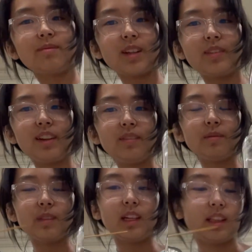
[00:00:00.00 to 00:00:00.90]
Well,
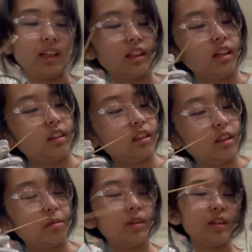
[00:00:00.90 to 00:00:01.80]
I think that's
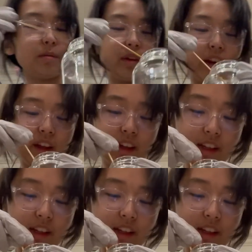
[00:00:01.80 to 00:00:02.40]
the precipitate.